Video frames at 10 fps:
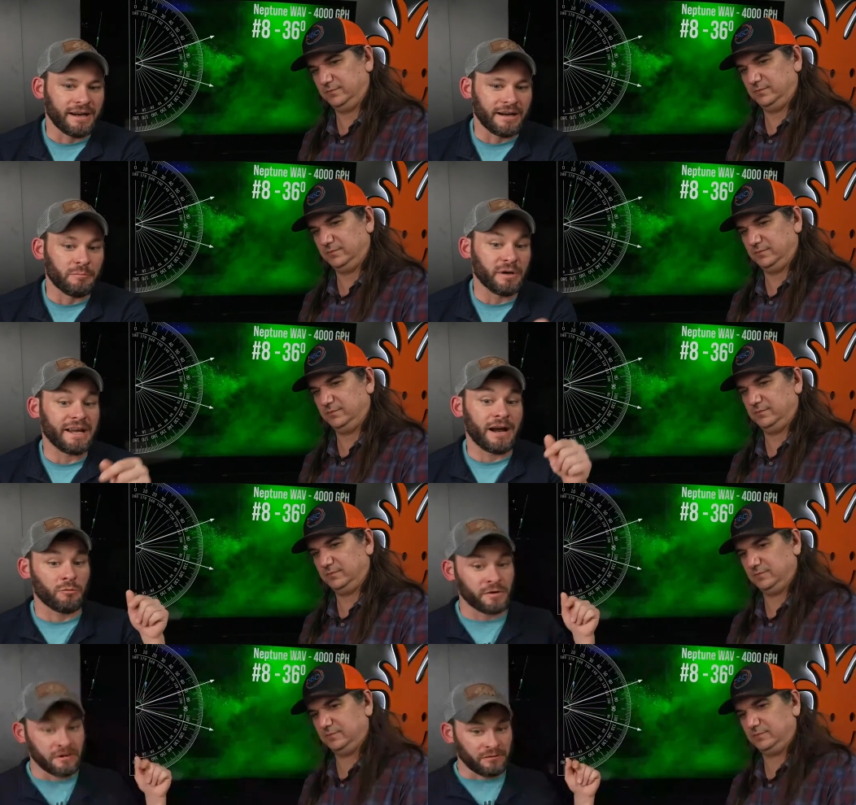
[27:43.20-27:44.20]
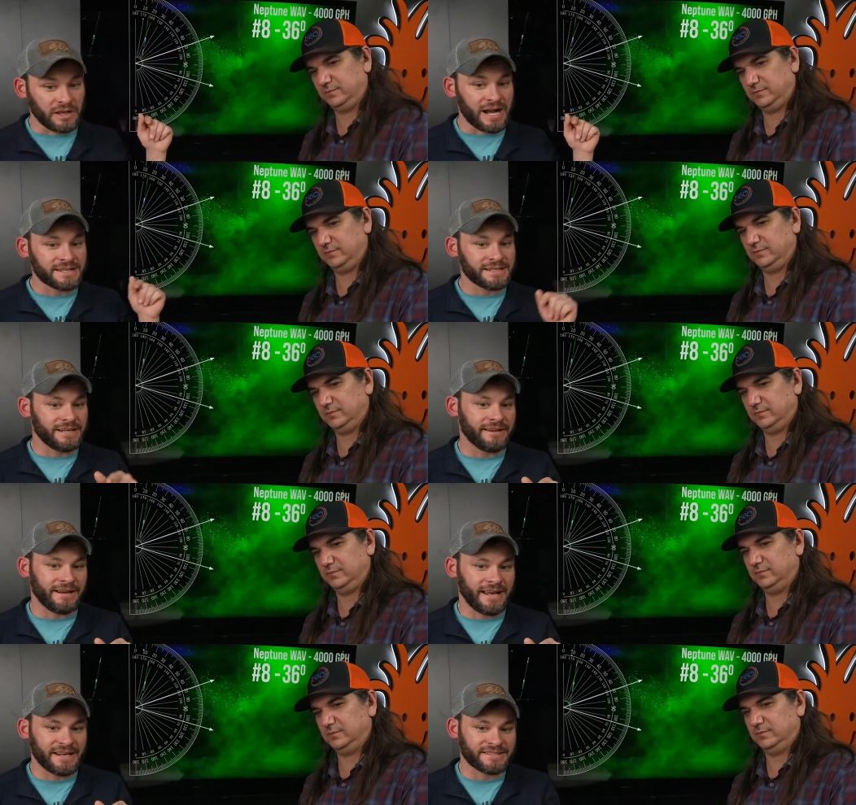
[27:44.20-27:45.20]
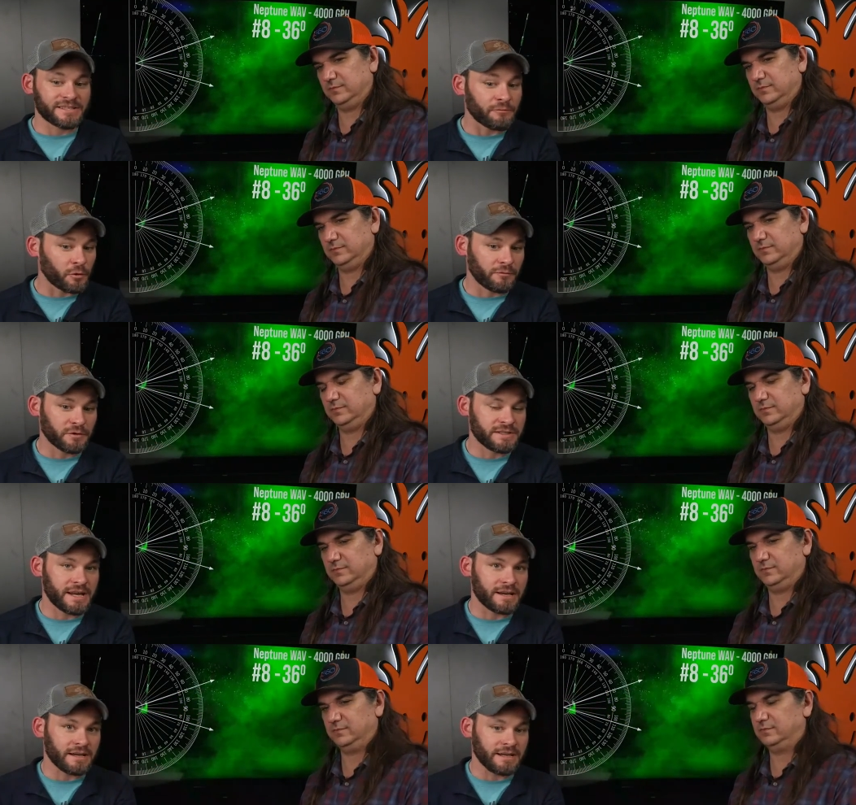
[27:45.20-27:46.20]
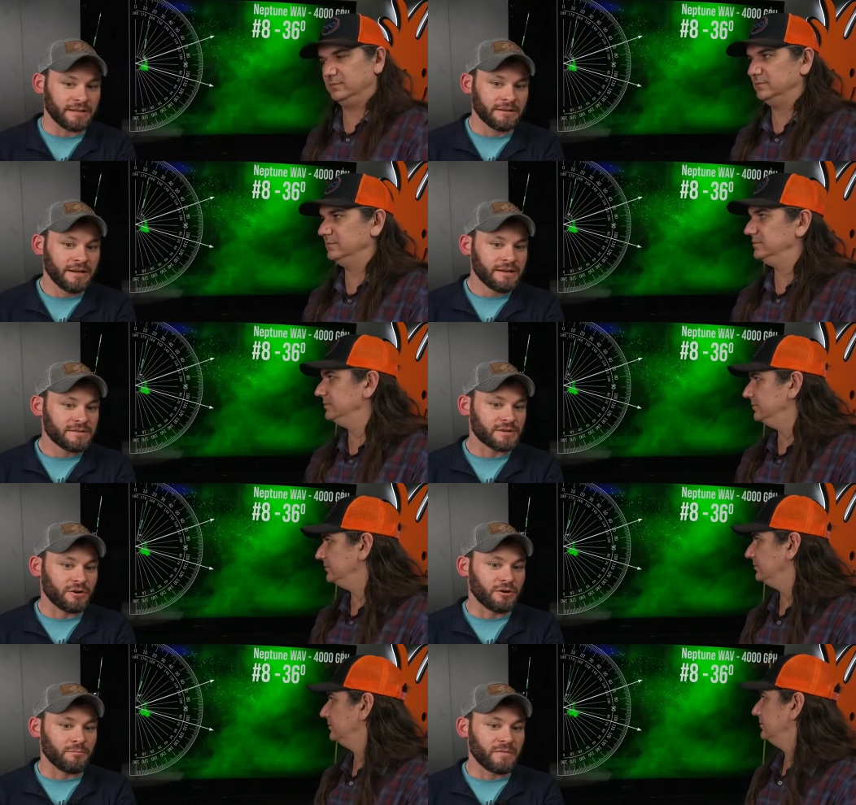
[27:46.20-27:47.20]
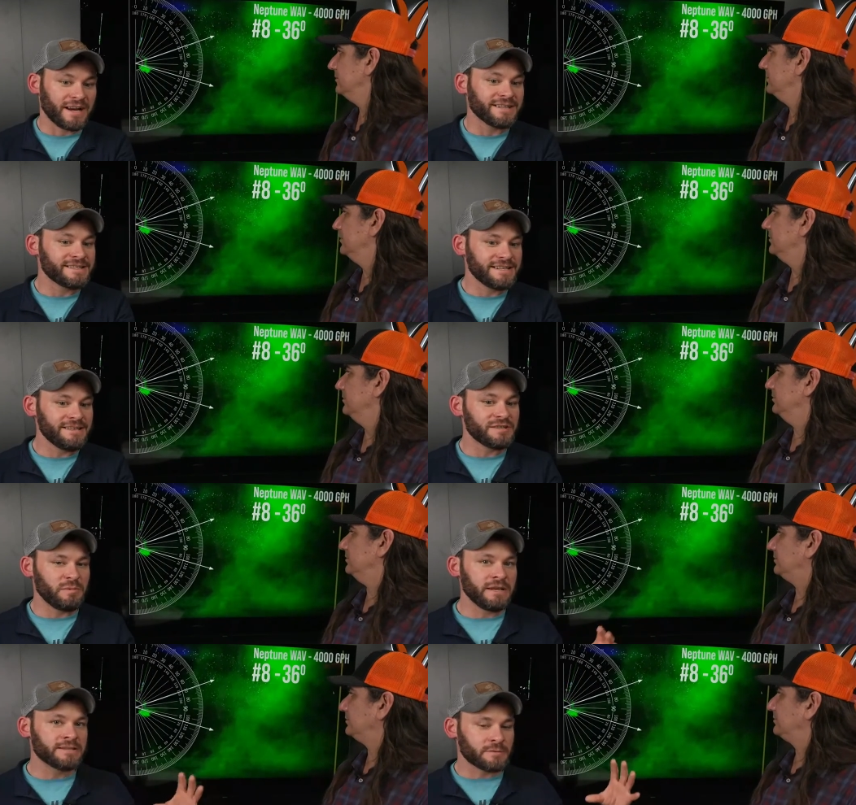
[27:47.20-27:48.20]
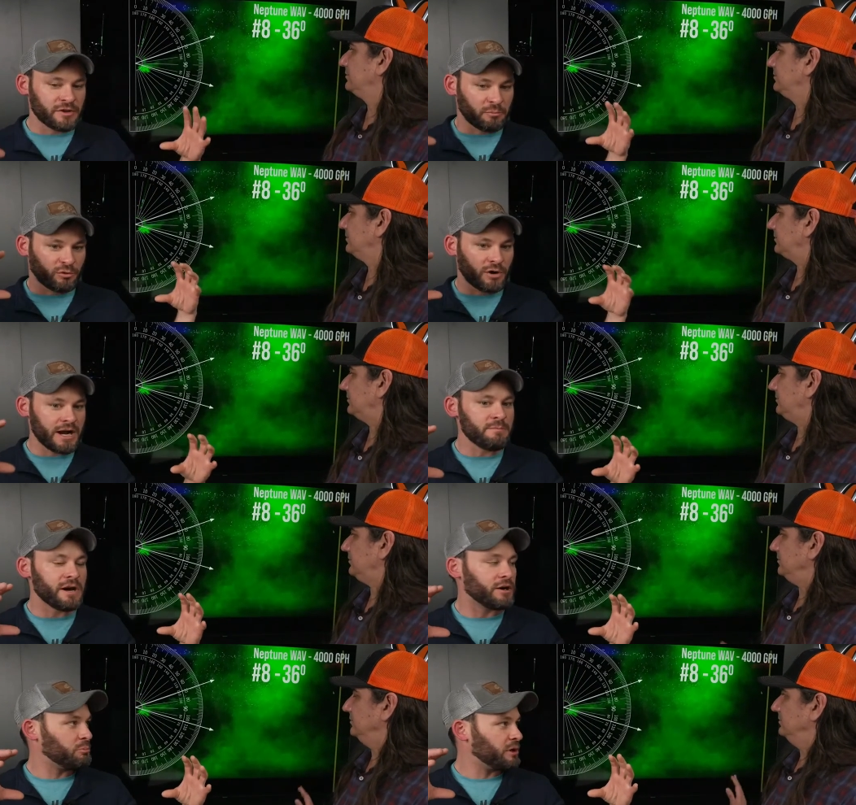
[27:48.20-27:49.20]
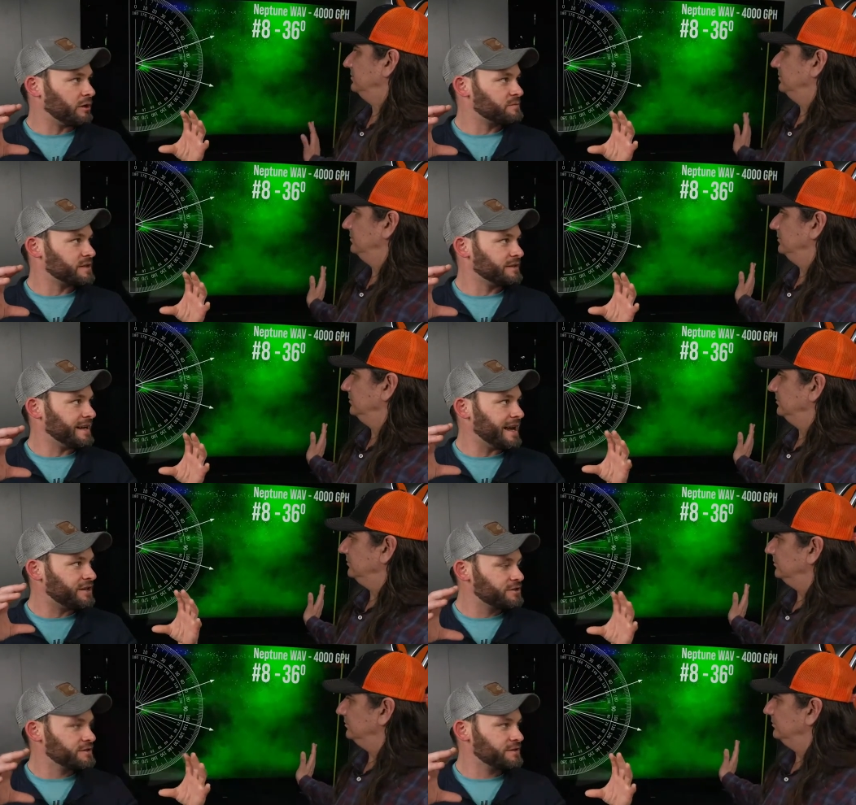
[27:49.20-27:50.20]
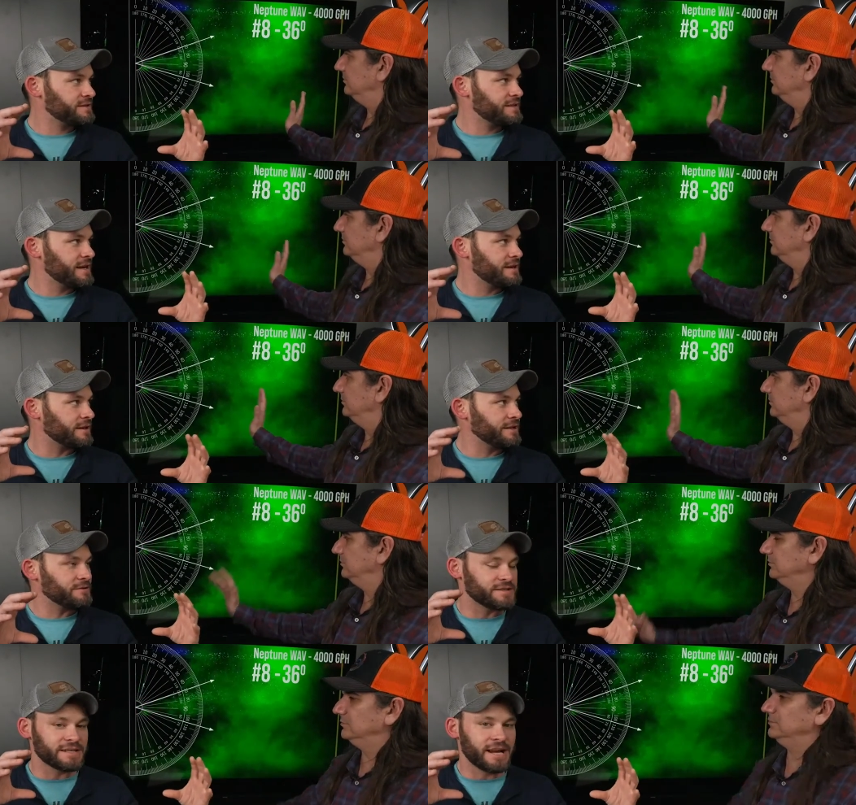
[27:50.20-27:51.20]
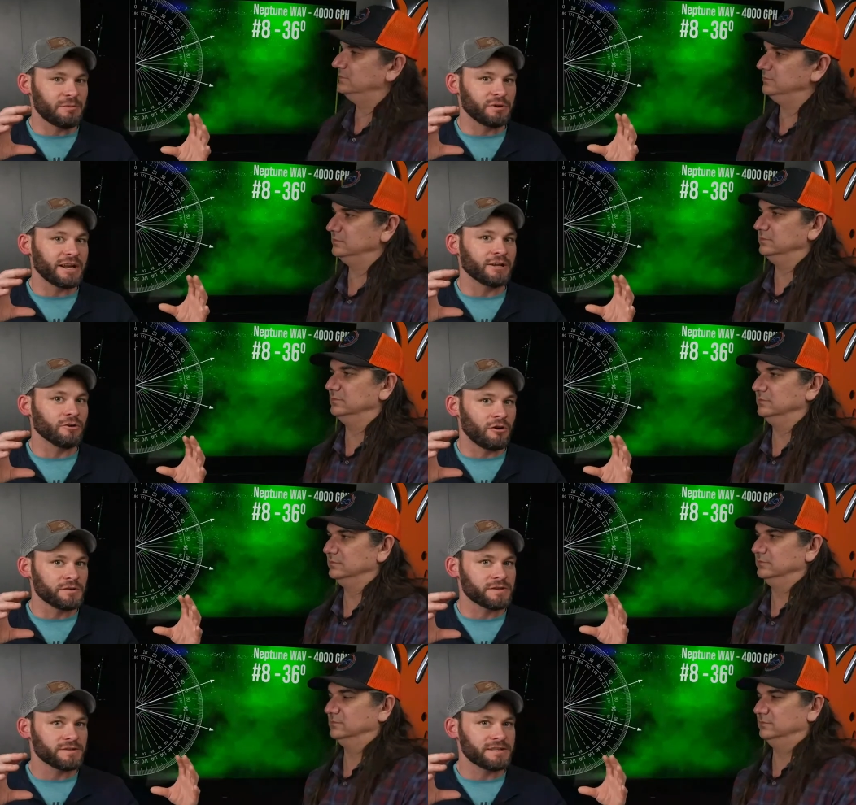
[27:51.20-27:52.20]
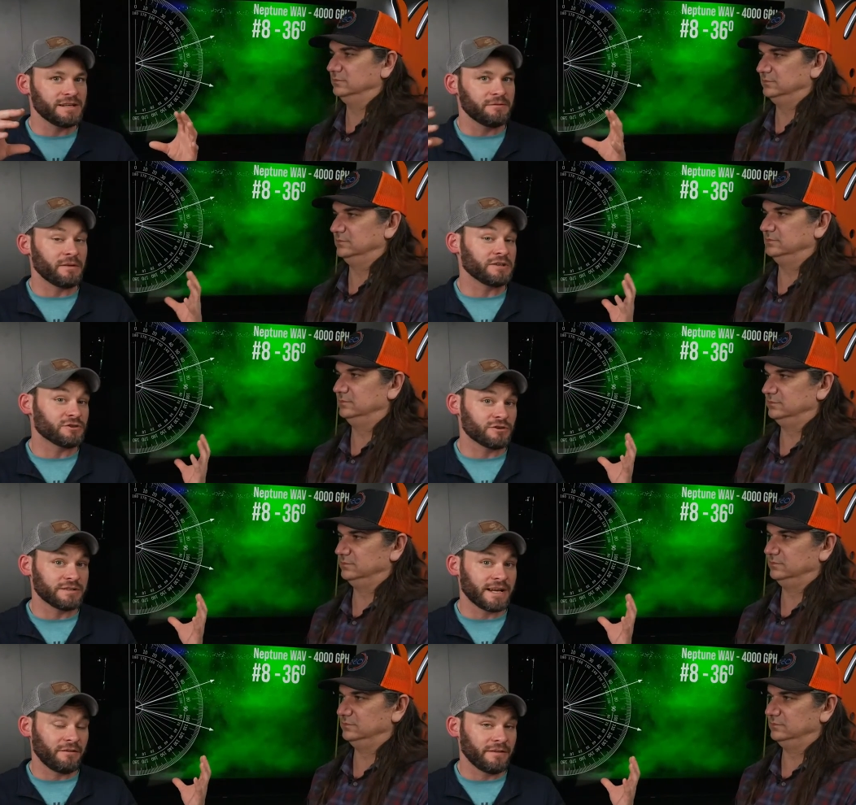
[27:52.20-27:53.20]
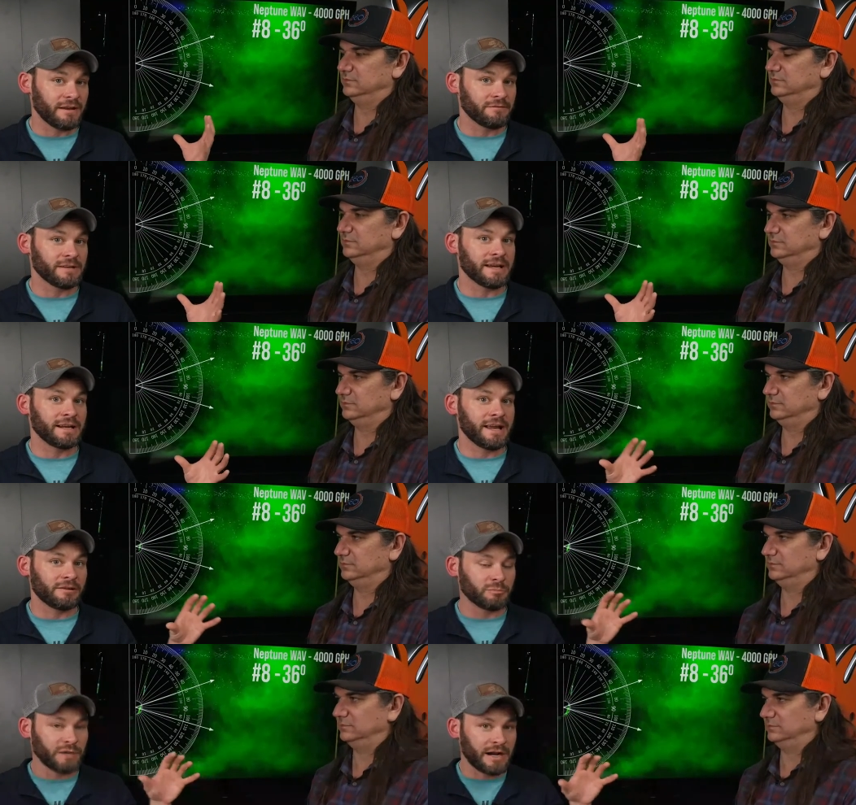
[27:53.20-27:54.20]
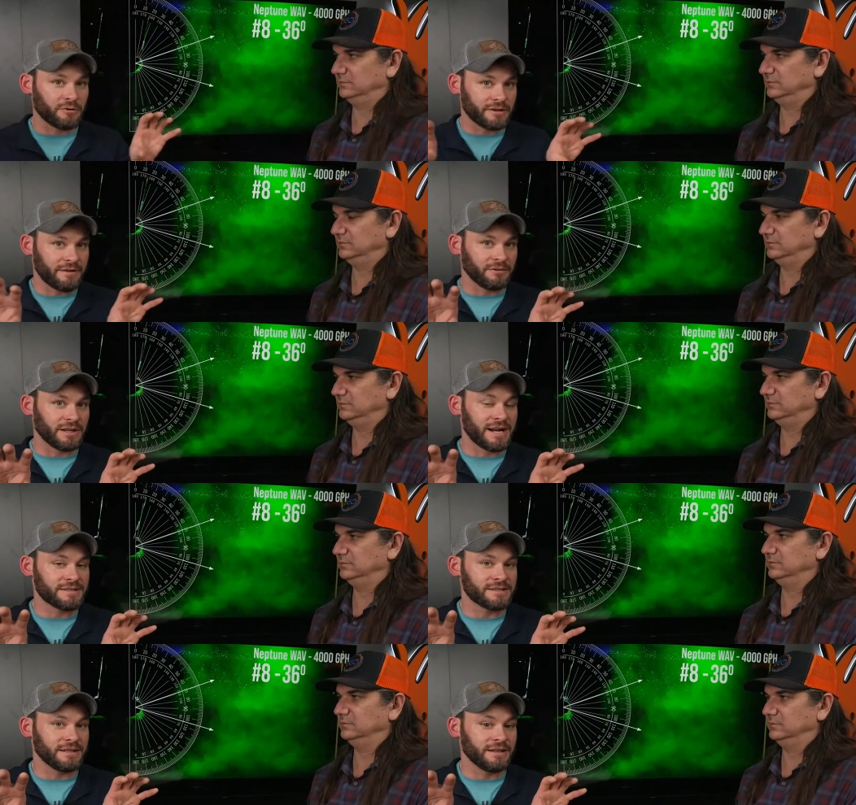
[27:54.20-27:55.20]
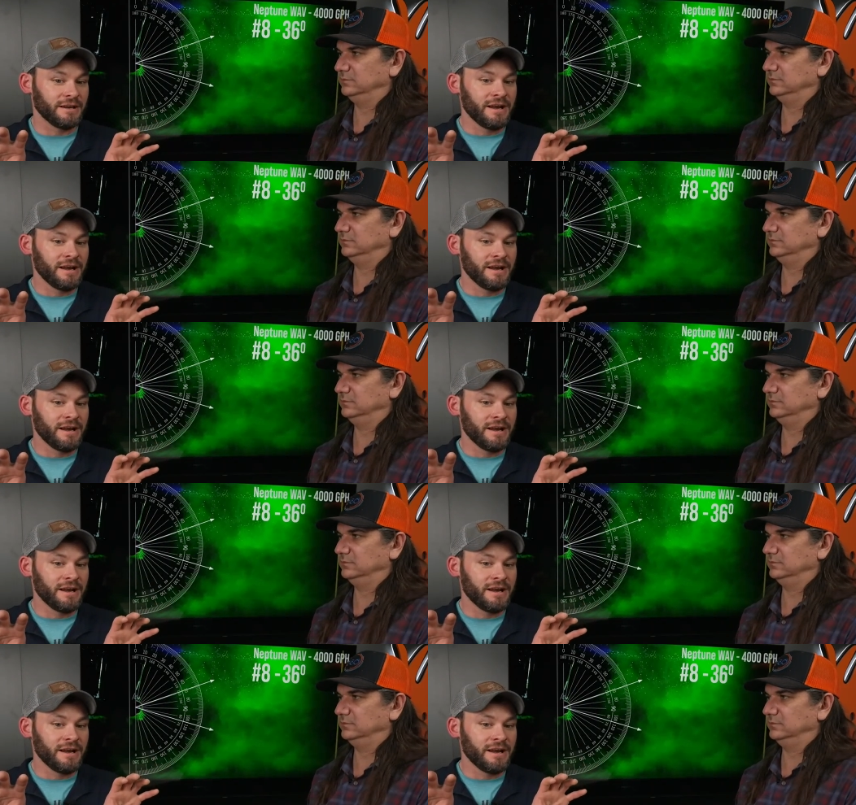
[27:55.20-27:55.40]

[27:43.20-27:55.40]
Speaker 1: Uh, but how with the velocity that it has. It's a four foot tank again. So I could see these being some of the primary pumps on the edges of the tank on either side, but I can also see if I turn down that, that gallon per hour, that velocity,